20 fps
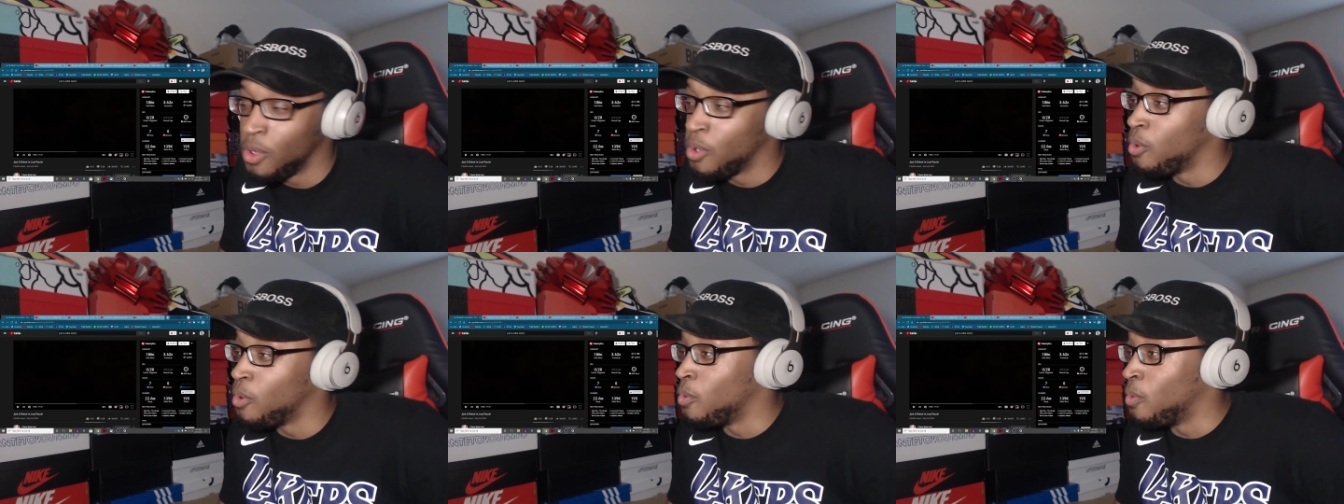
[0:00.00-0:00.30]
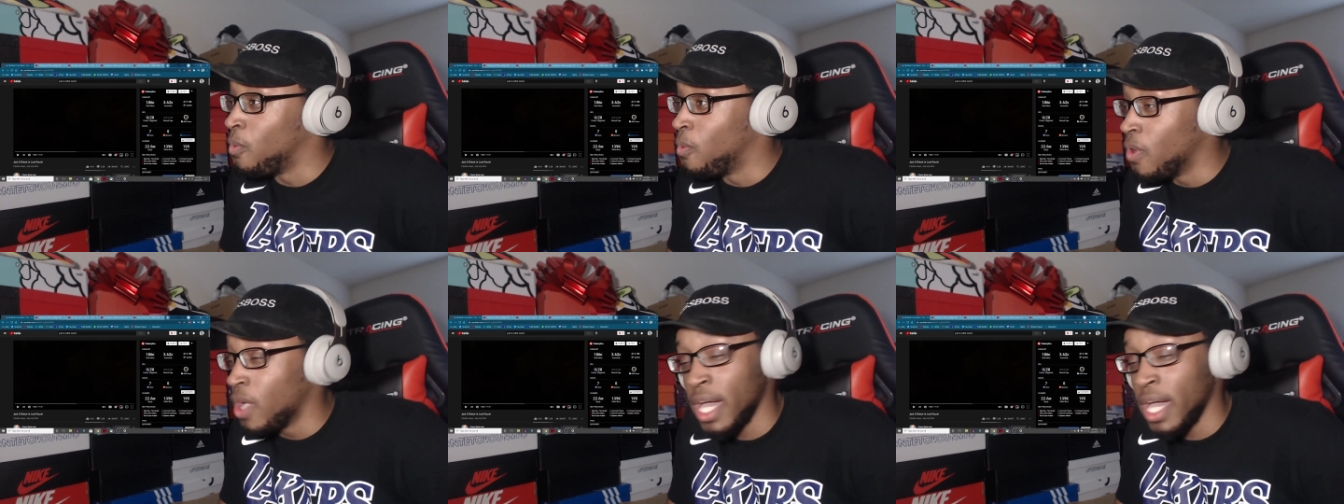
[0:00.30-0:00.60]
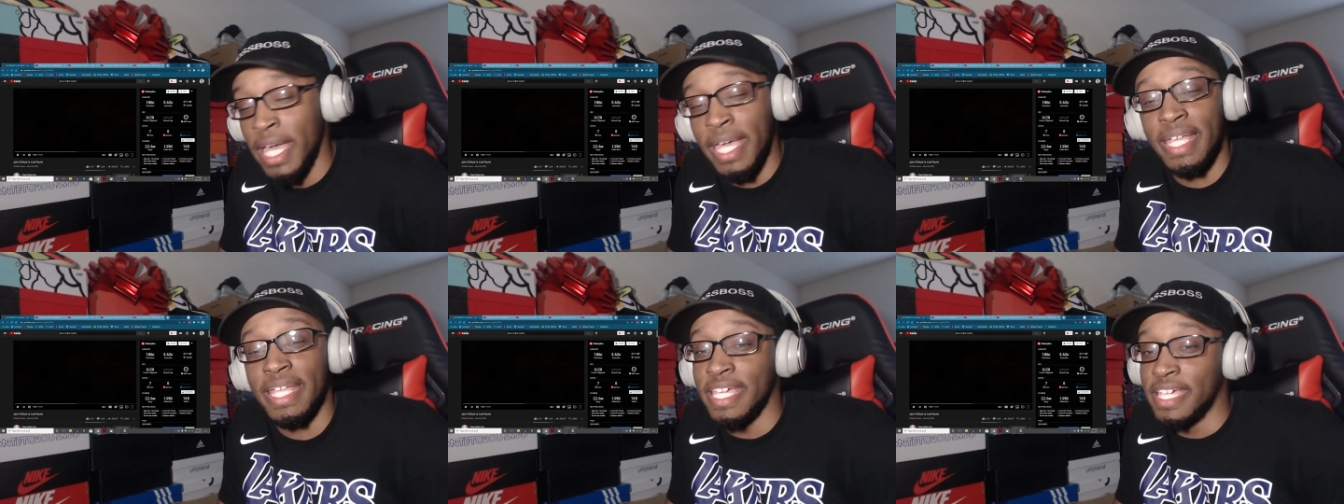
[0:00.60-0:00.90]

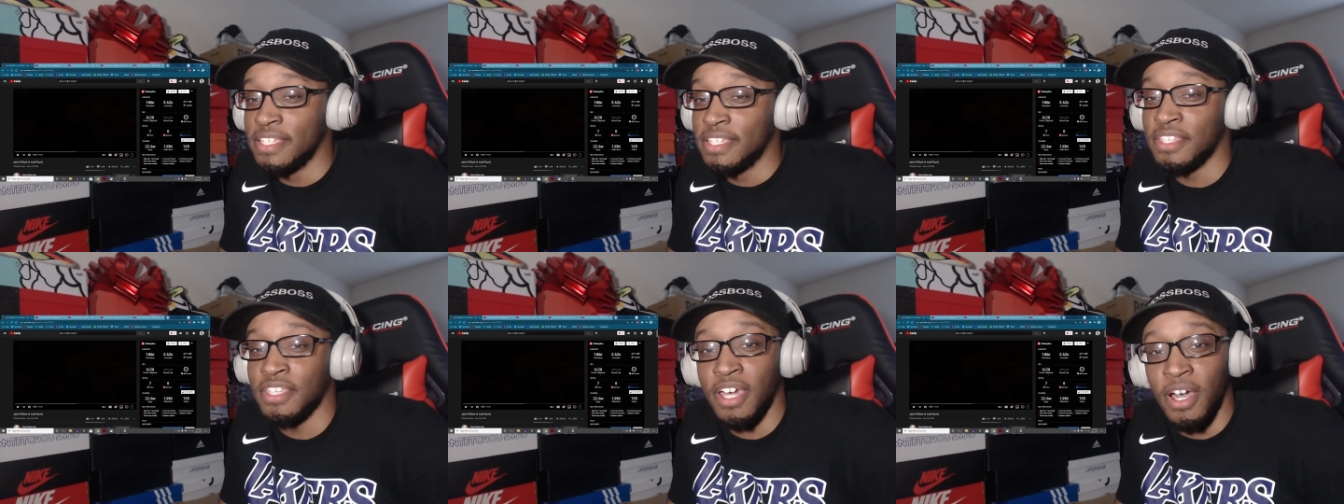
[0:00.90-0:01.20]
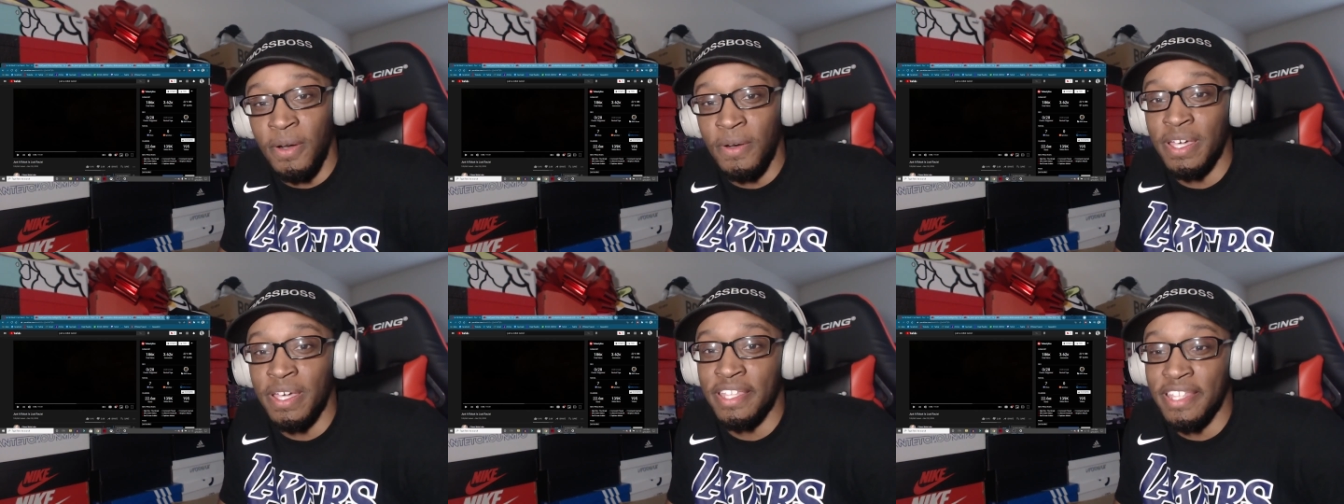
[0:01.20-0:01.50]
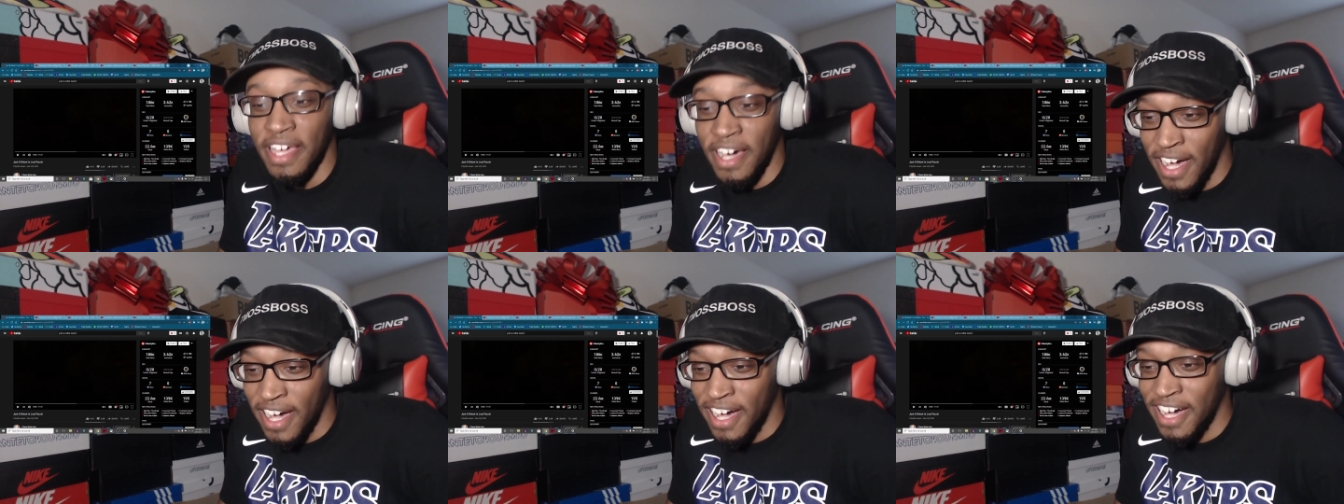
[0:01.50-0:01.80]
what is going
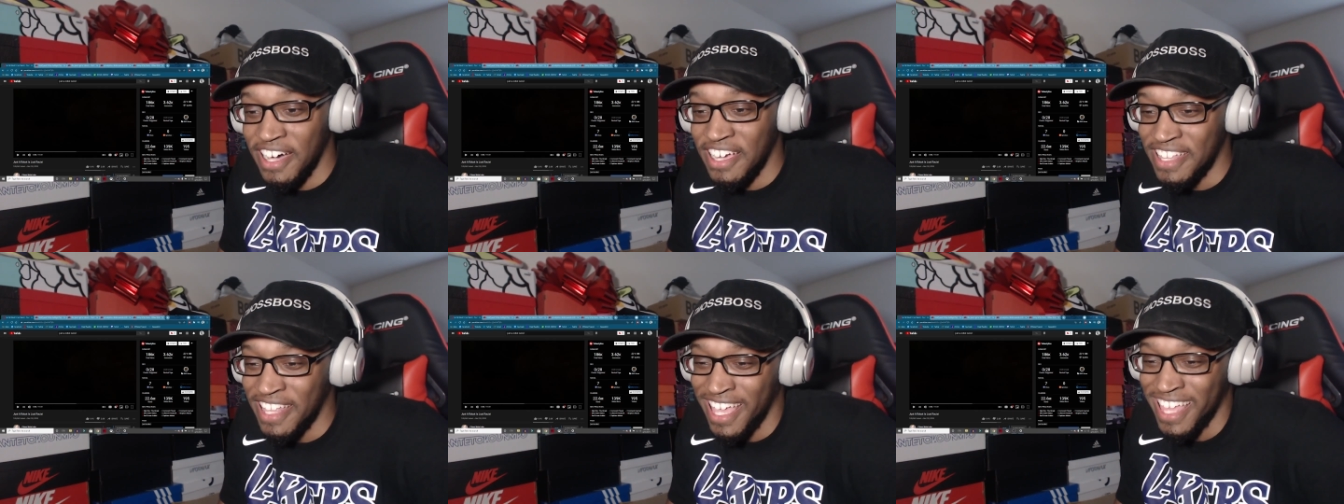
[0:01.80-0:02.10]
on?